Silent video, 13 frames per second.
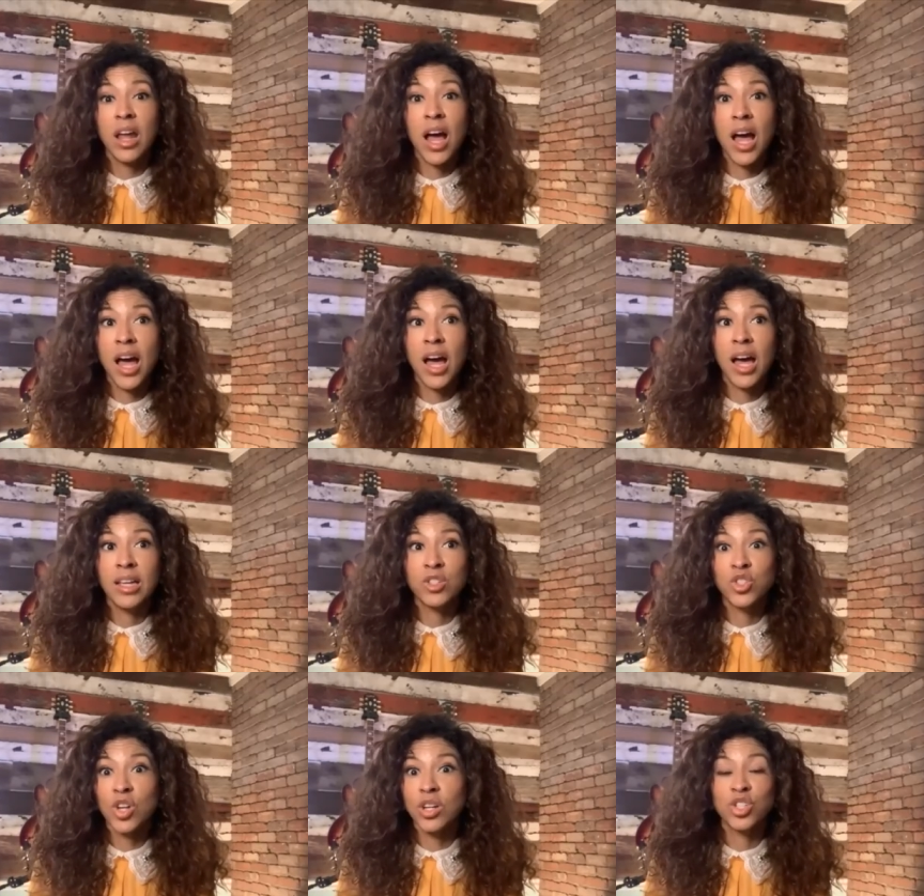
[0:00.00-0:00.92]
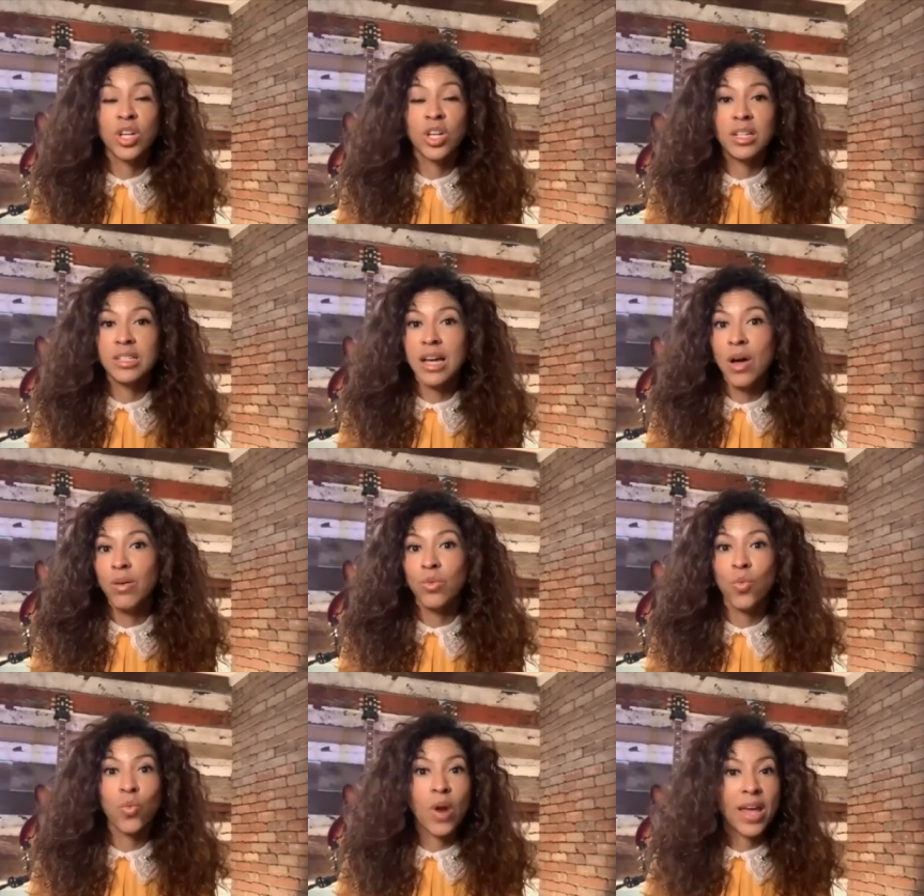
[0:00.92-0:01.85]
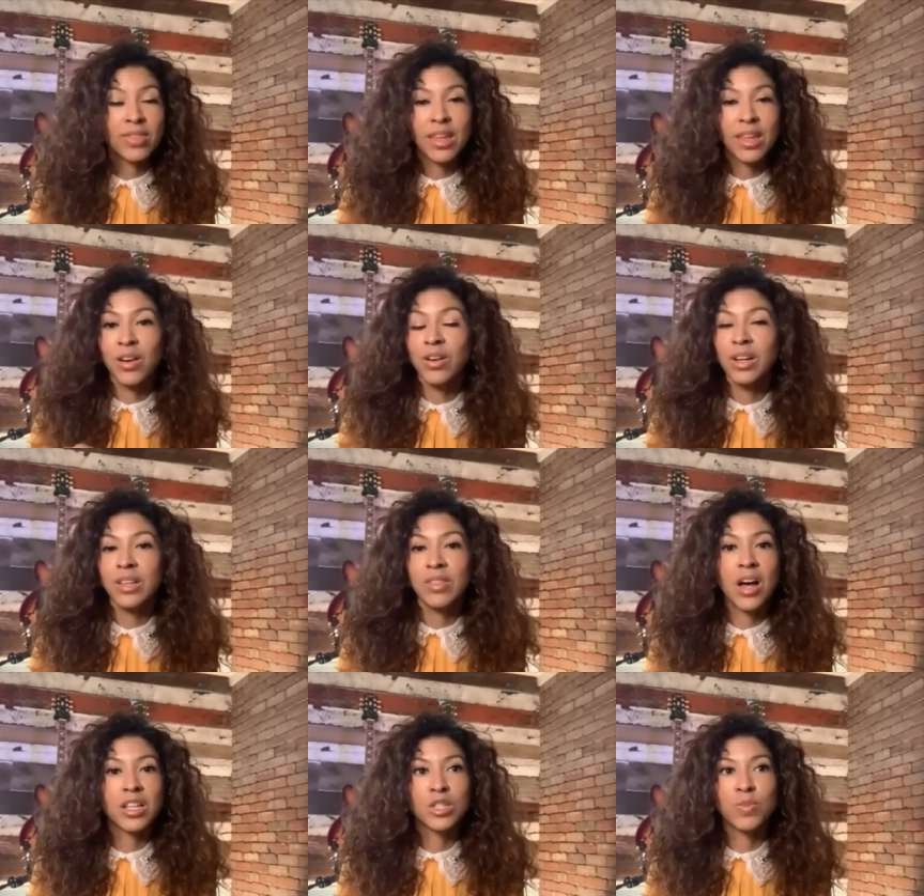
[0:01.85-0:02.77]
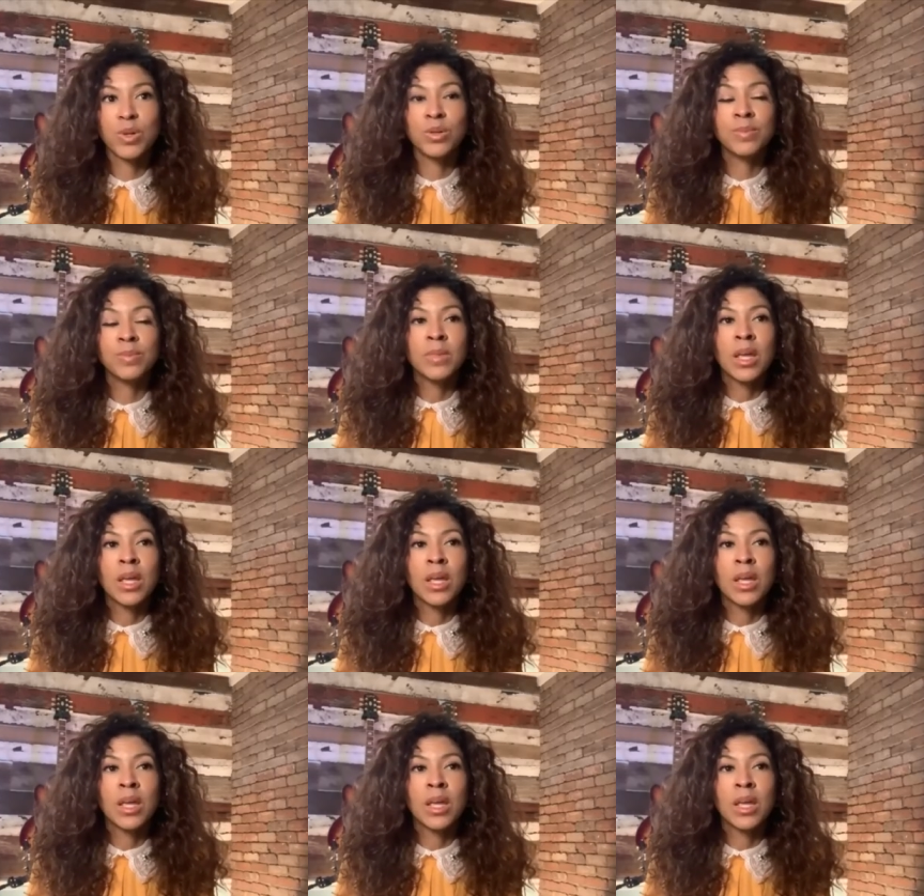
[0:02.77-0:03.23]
I started shutting down right there in the hospital.